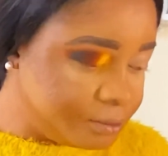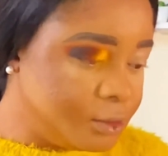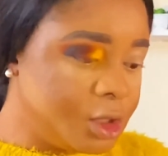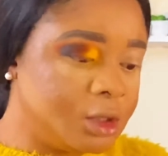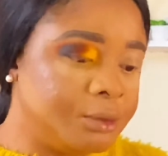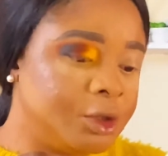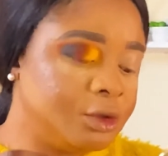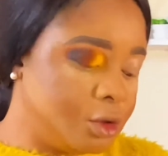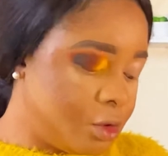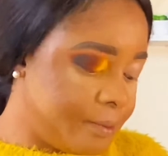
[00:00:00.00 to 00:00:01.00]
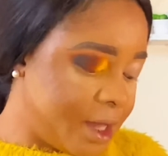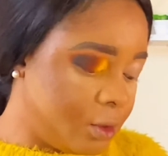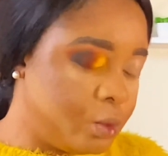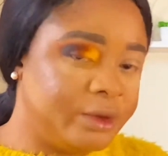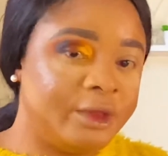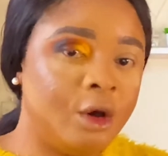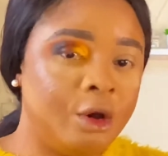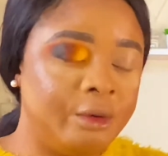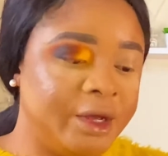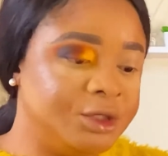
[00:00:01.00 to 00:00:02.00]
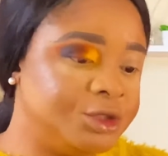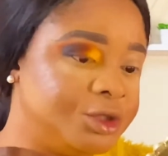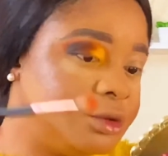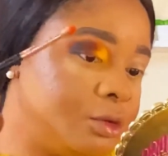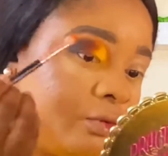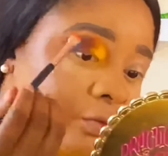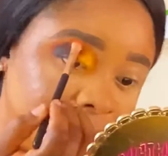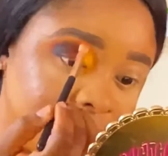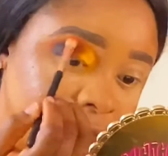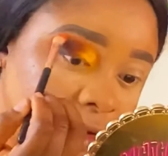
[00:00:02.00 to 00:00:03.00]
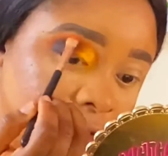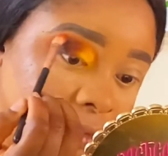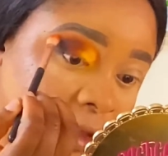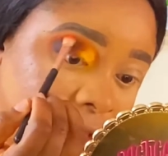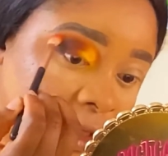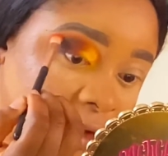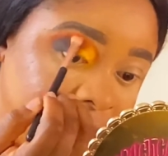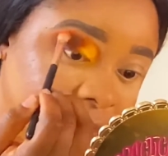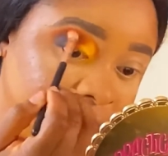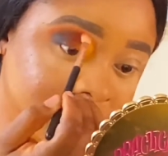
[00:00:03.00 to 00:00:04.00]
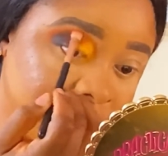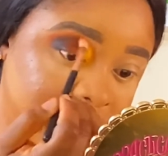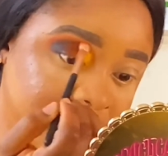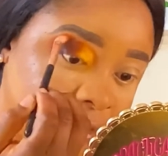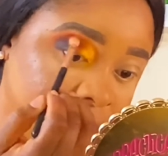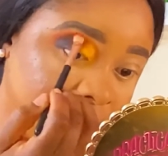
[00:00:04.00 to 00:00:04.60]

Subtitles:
And I'm gonna go back with the orange. I'm just gonna blend everything together.